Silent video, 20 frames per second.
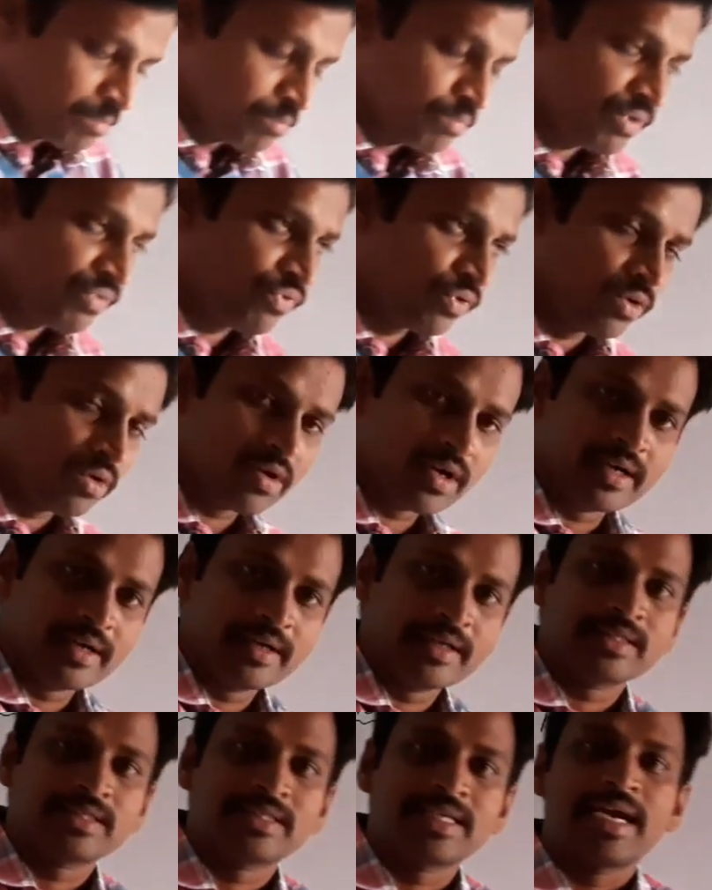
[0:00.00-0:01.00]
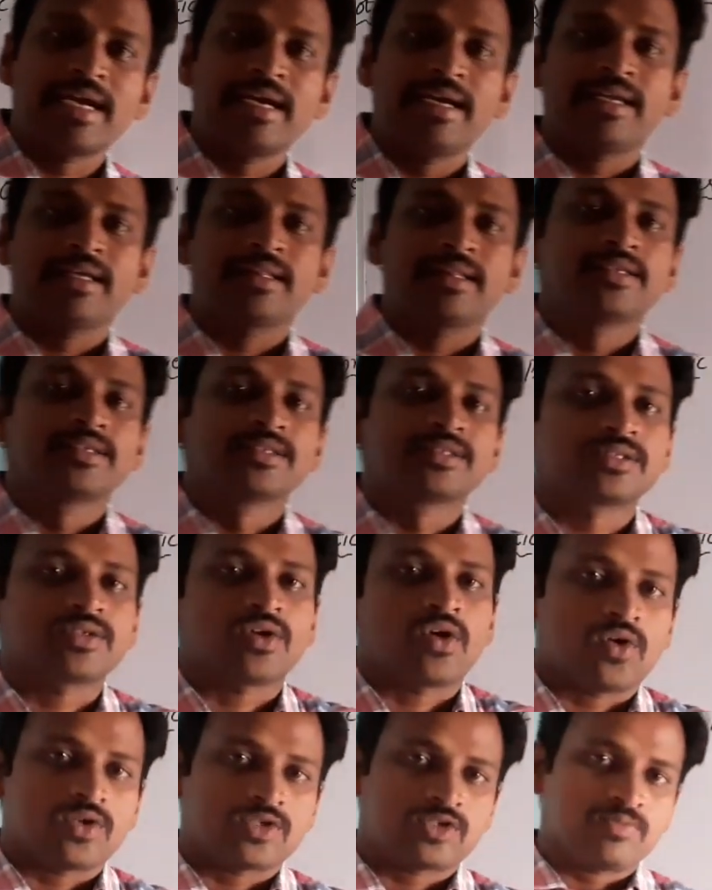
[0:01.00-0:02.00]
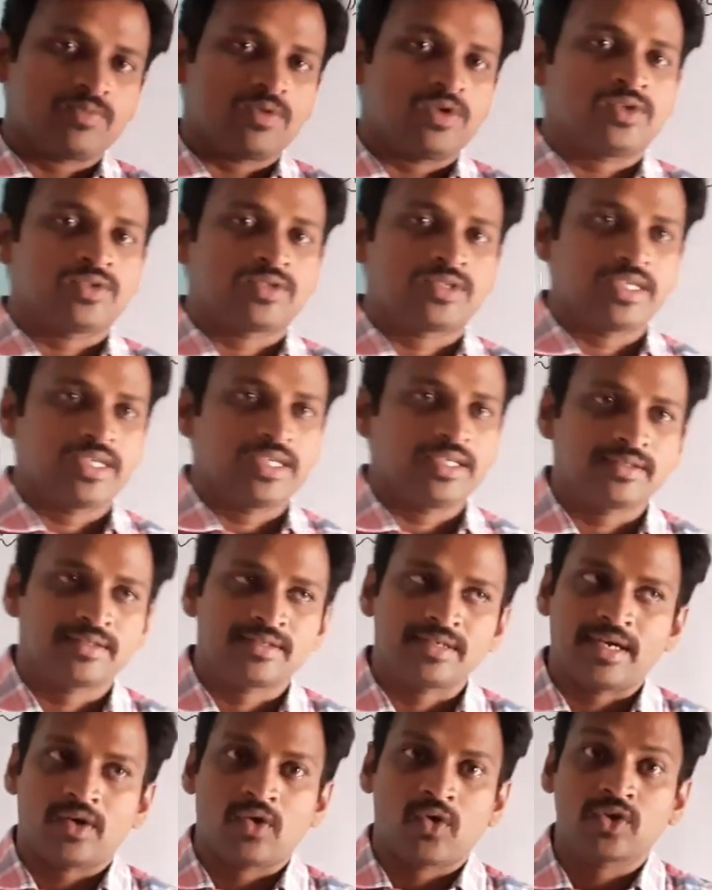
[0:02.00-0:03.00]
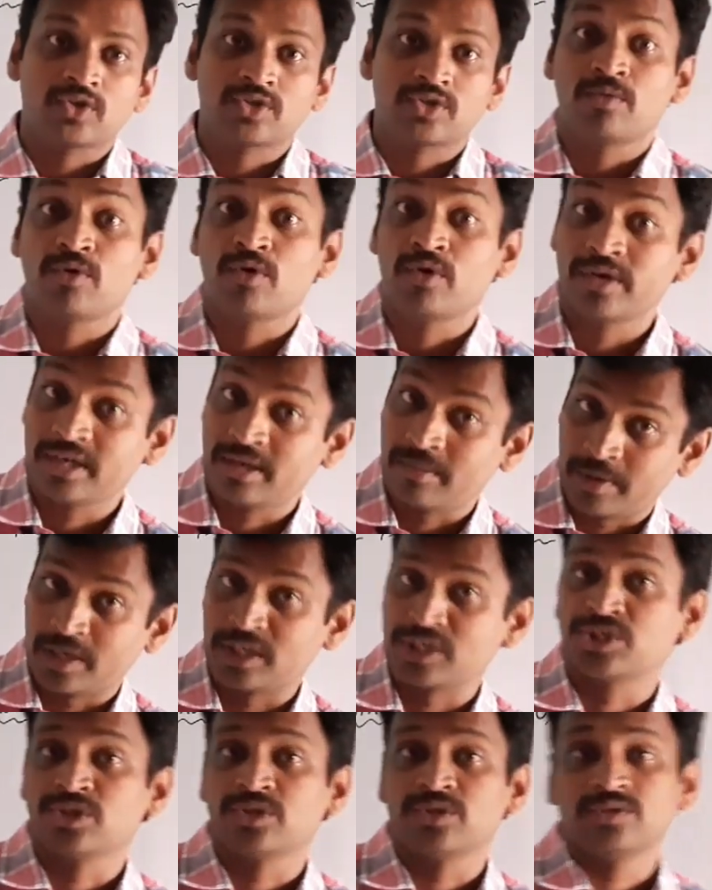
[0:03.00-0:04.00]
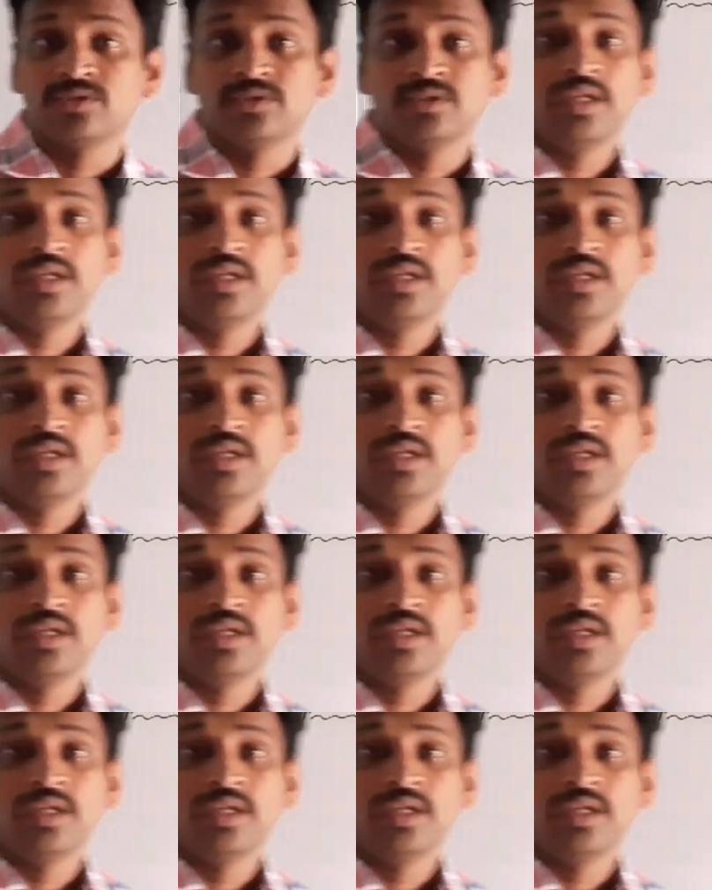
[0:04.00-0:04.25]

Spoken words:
Before understanding this osmosis and osmotic pressure,